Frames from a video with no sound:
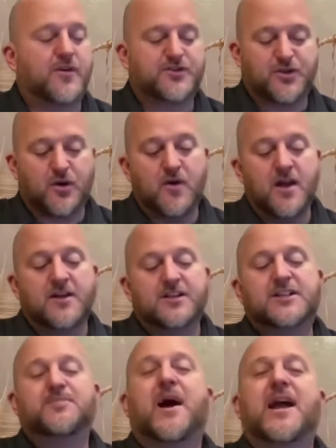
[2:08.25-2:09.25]
So
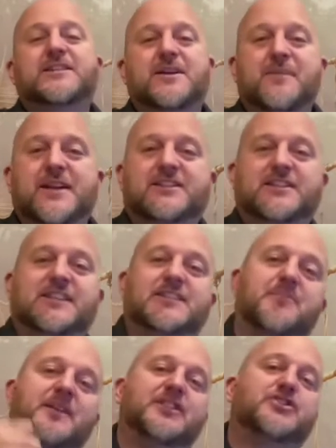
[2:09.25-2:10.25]
despising means this. It
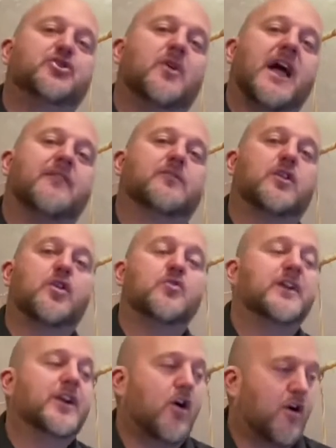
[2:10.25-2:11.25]
means to have little
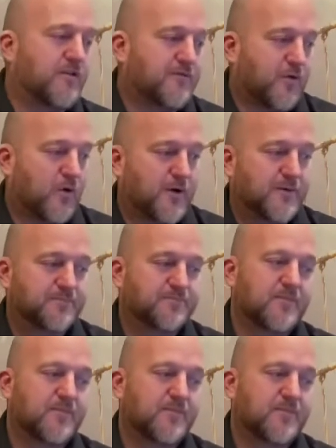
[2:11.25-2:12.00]
regard for.